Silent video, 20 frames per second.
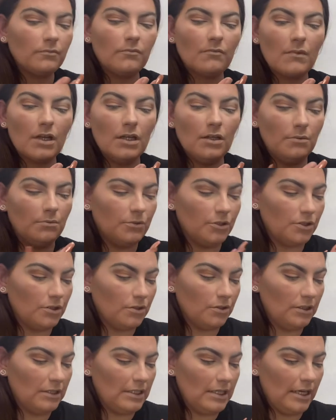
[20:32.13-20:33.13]
And I'm just going
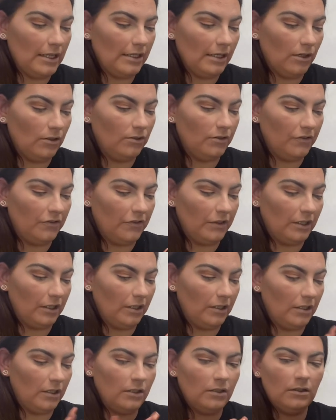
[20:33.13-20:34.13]
to take that on a
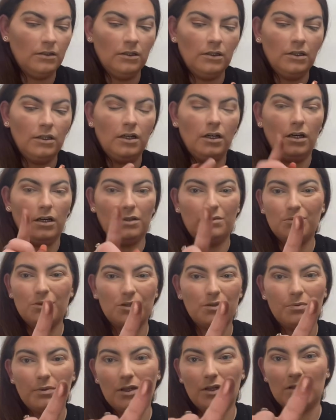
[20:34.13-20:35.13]
finger, just
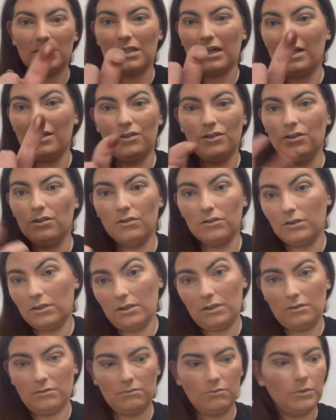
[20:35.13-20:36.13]
because I know that
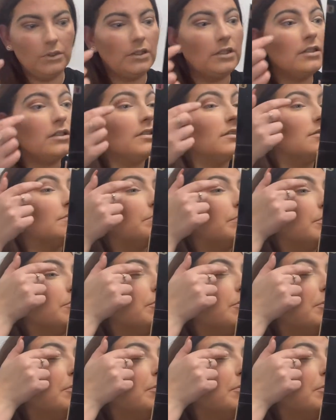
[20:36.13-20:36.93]
with these Beauty